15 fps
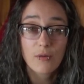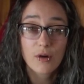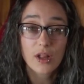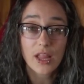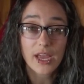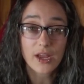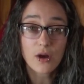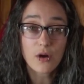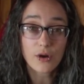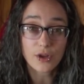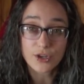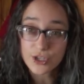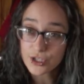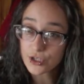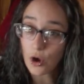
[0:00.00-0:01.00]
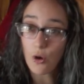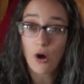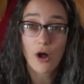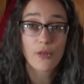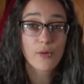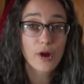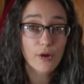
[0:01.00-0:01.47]
were like, oh, you just go
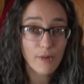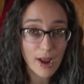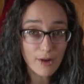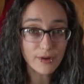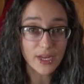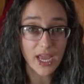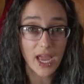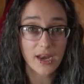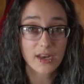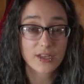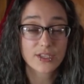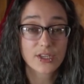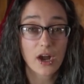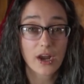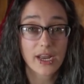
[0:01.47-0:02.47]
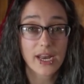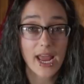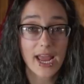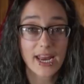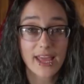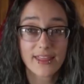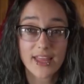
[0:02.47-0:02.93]
all the way around again in
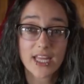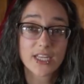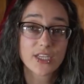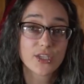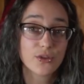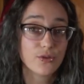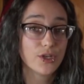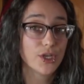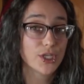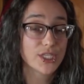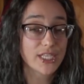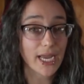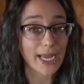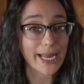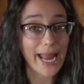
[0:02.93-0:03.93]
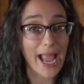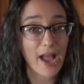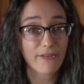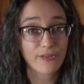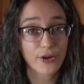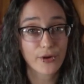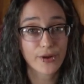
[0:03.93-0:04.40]
stockinette and then do your second
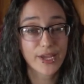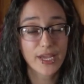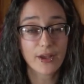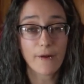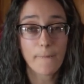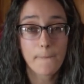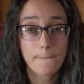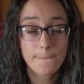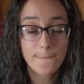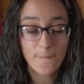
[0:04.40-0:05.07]
half of your heel.